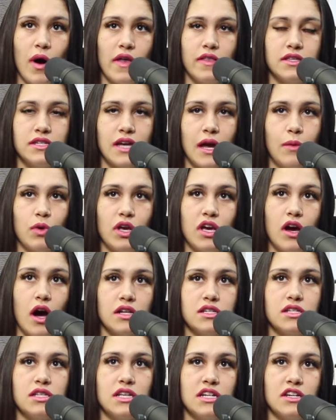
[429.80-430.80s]
By the time we
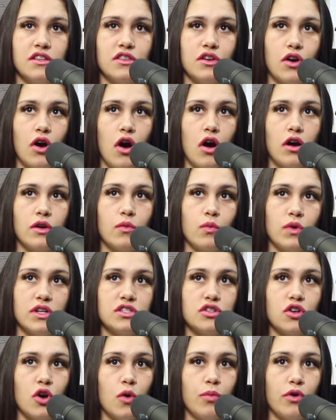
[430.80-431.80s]
got to the end of the car and
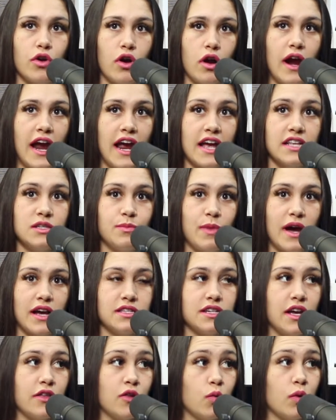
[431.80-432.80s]
went to go put our hands back
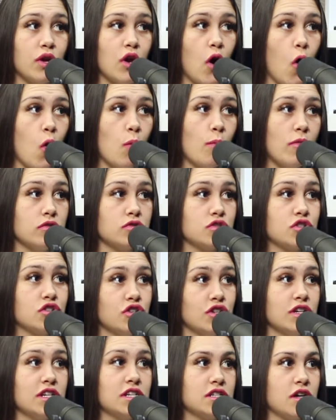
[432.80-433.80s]
together, we almost
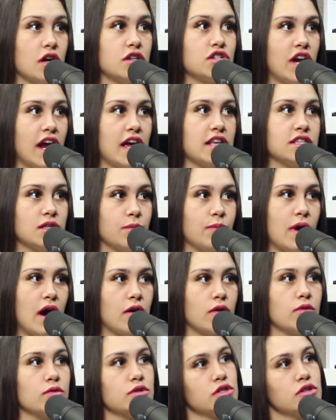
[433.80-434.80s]
couldn't touch hands. The
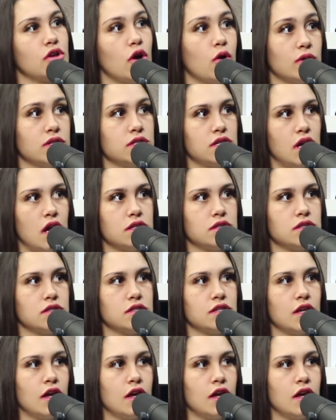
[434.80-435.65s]
power was so intense.